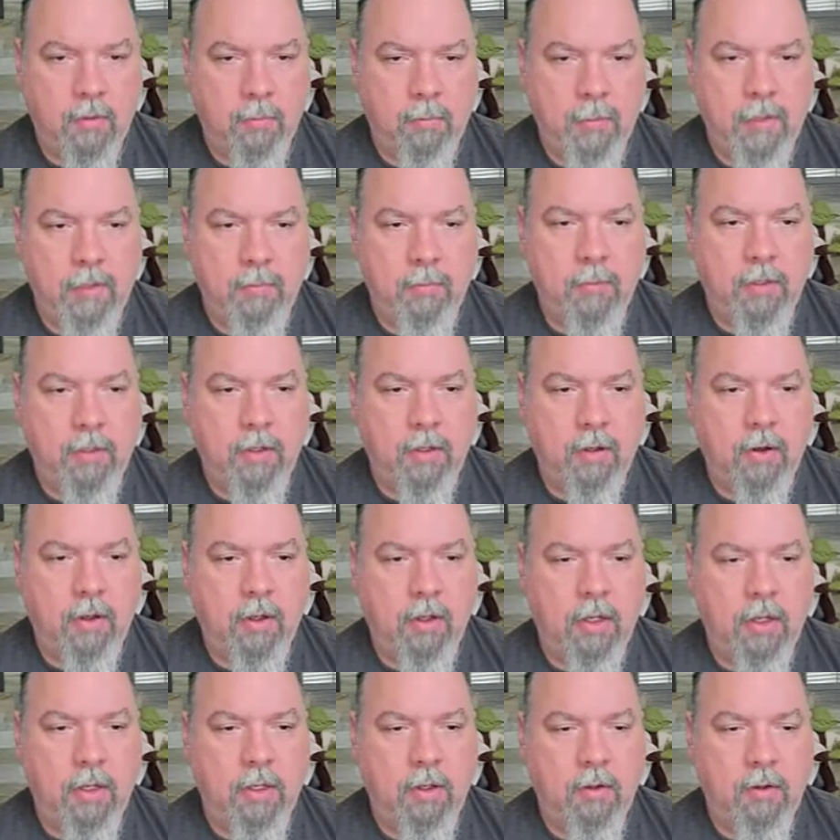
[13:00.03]
make money
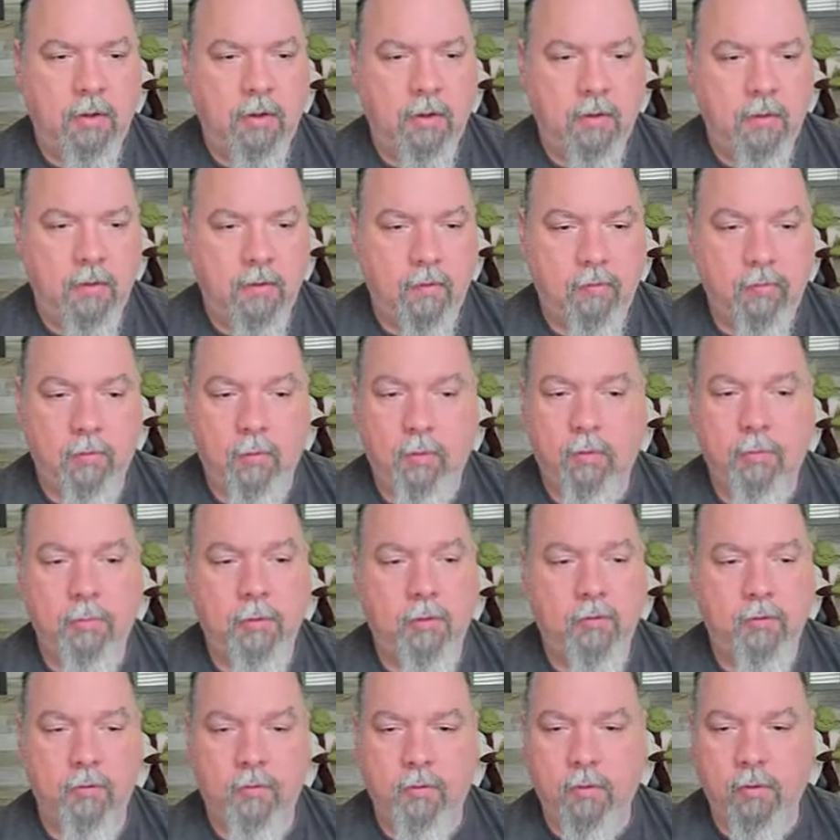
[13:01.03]
online. There's a whole
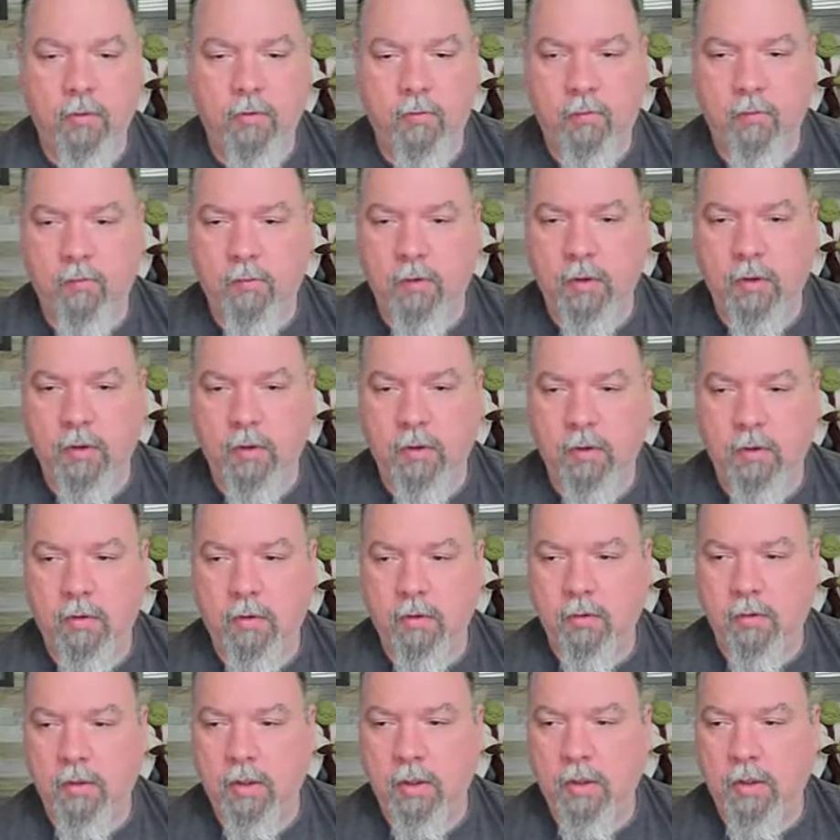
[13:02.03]
bunch of courses here,
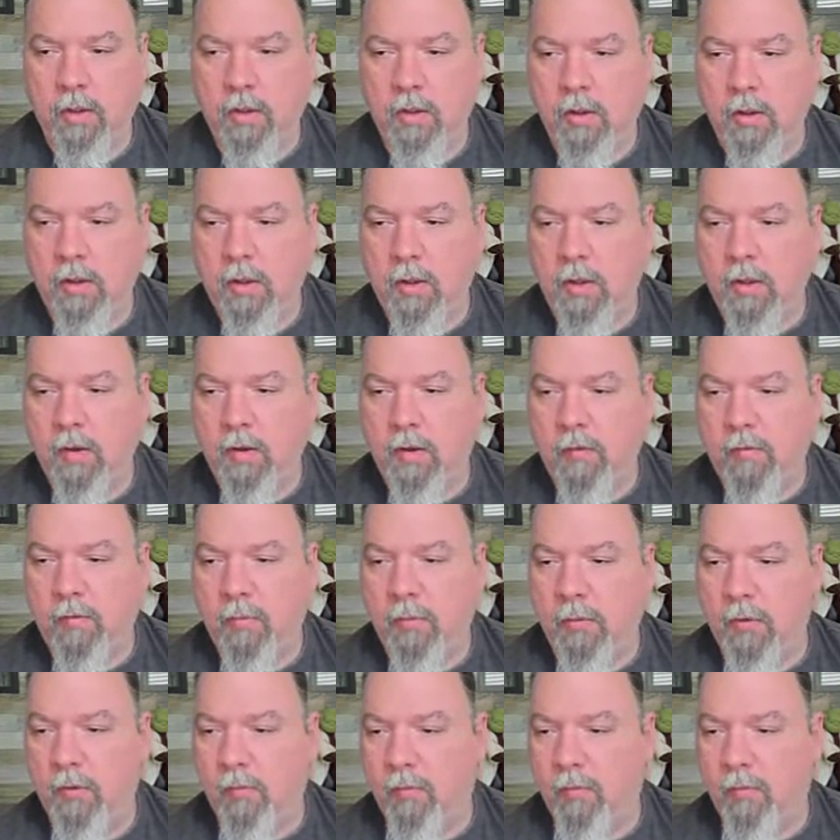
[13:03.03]
right? This one